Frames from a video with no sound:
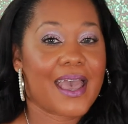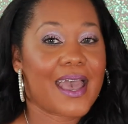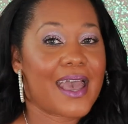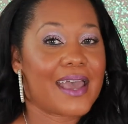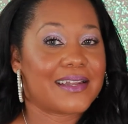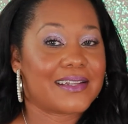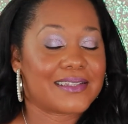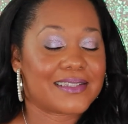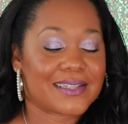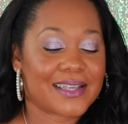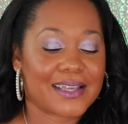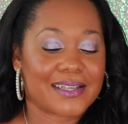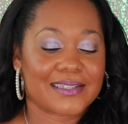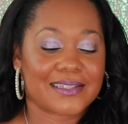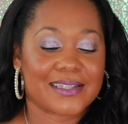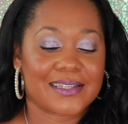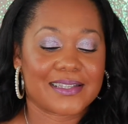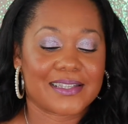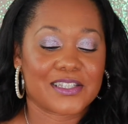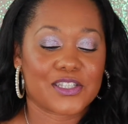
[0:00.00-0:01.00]
And it
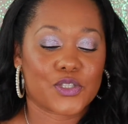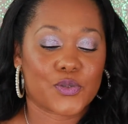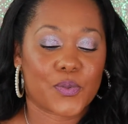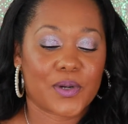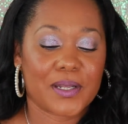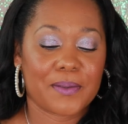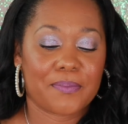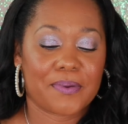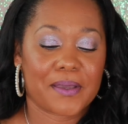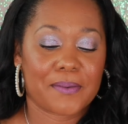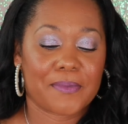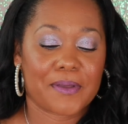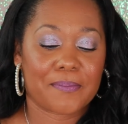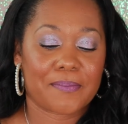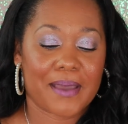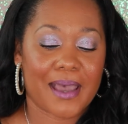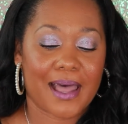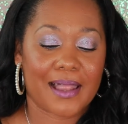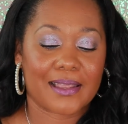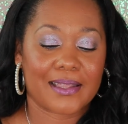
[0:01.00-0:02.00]
says that this 20
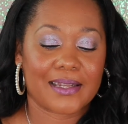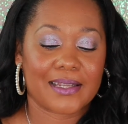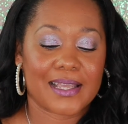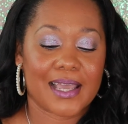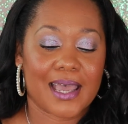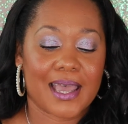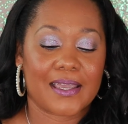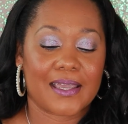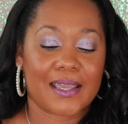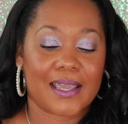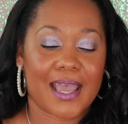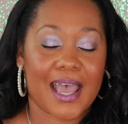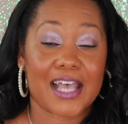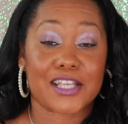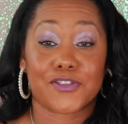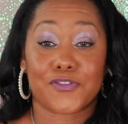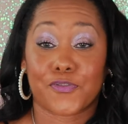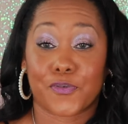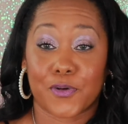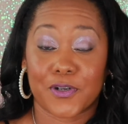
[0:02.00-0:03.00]
pigment palette
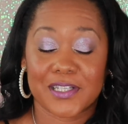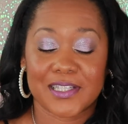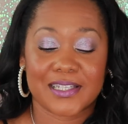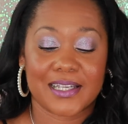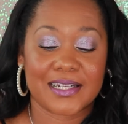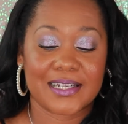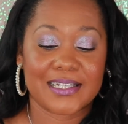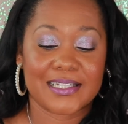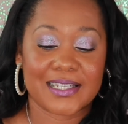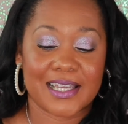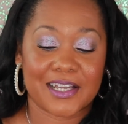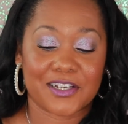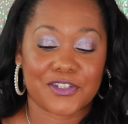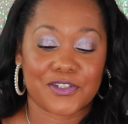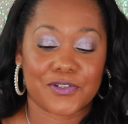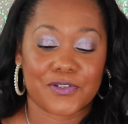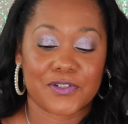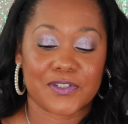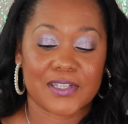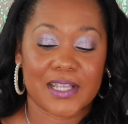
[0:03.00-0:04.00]
has 4 stunning
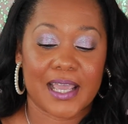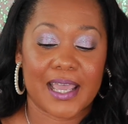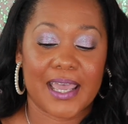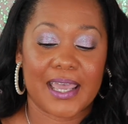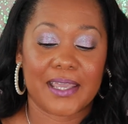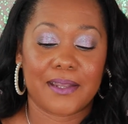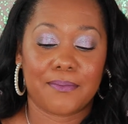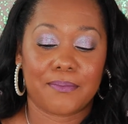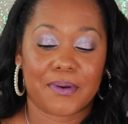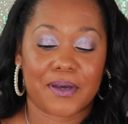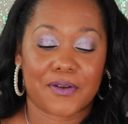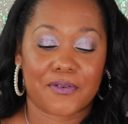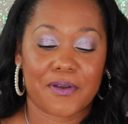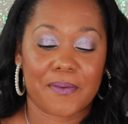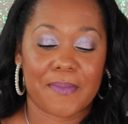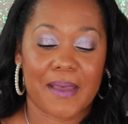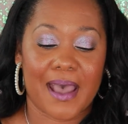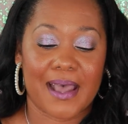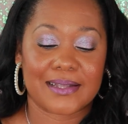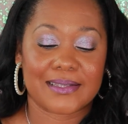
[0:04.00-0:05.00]
textures, 8 buttery
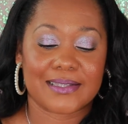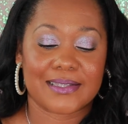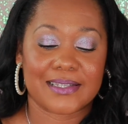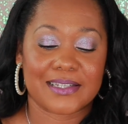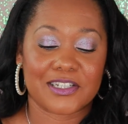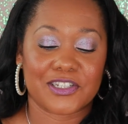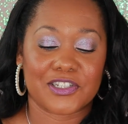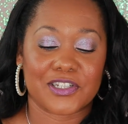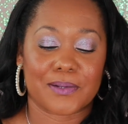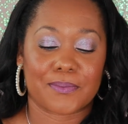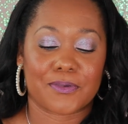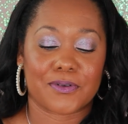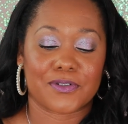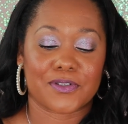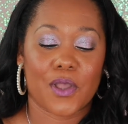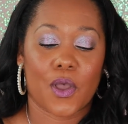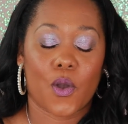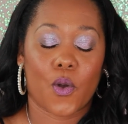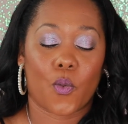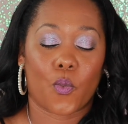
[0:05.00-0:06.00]
matte, 6
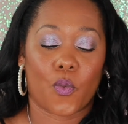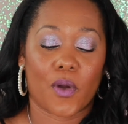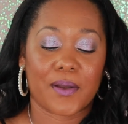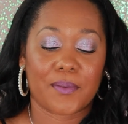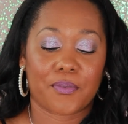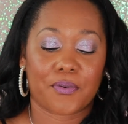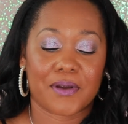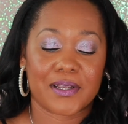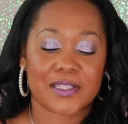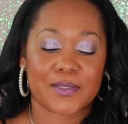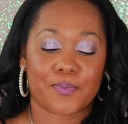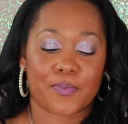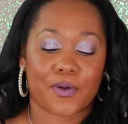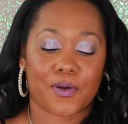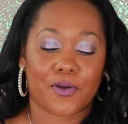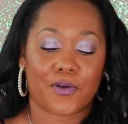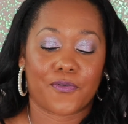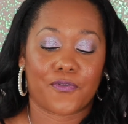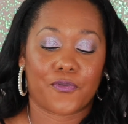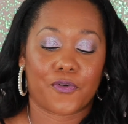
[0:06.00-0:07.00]
shimmers, 1 pressed
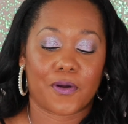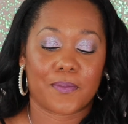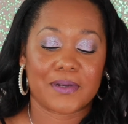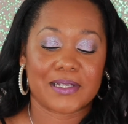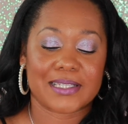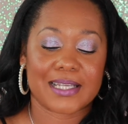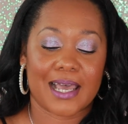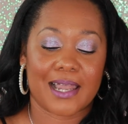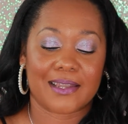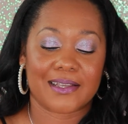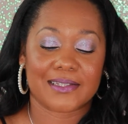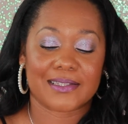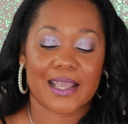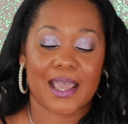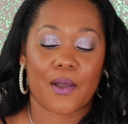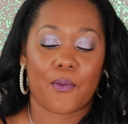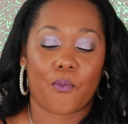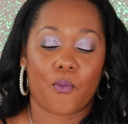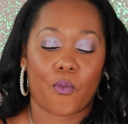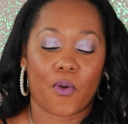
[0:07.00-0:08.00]
pearl, 4 metallics,
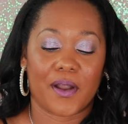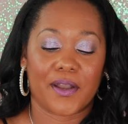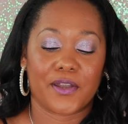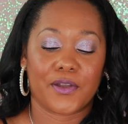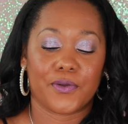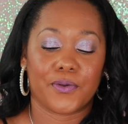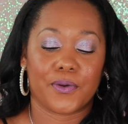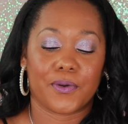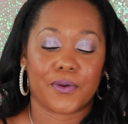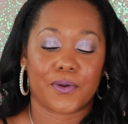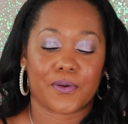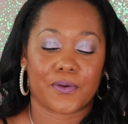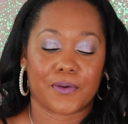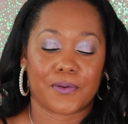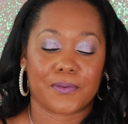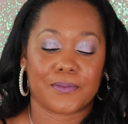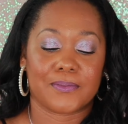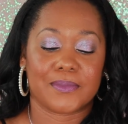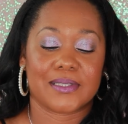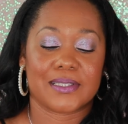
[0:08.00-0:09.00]
and 1
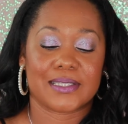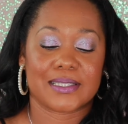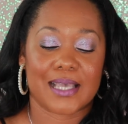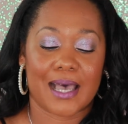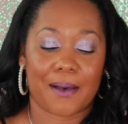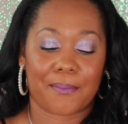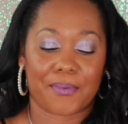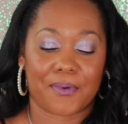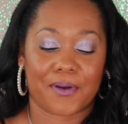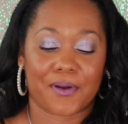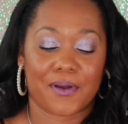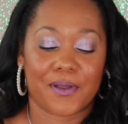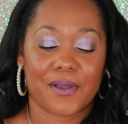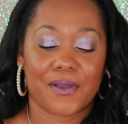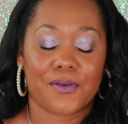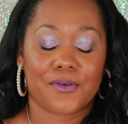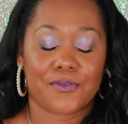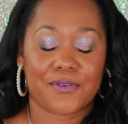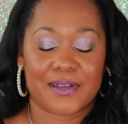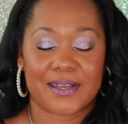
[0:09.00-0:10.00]
duochrome topper.
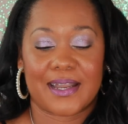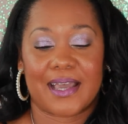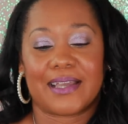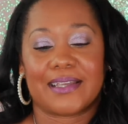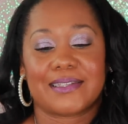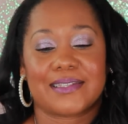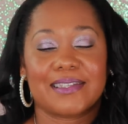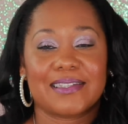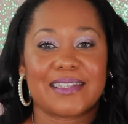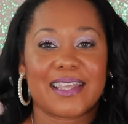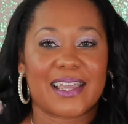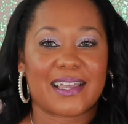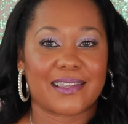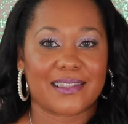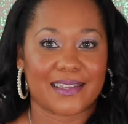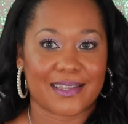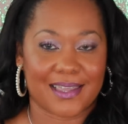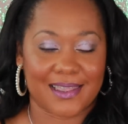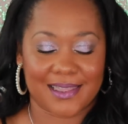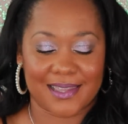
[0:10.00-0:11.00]
Nice. Let's take a
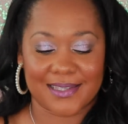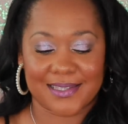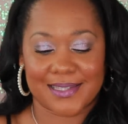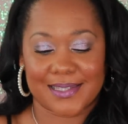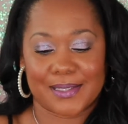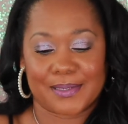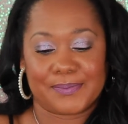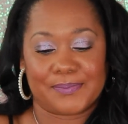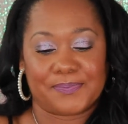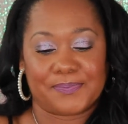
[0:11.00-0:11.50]
look at this.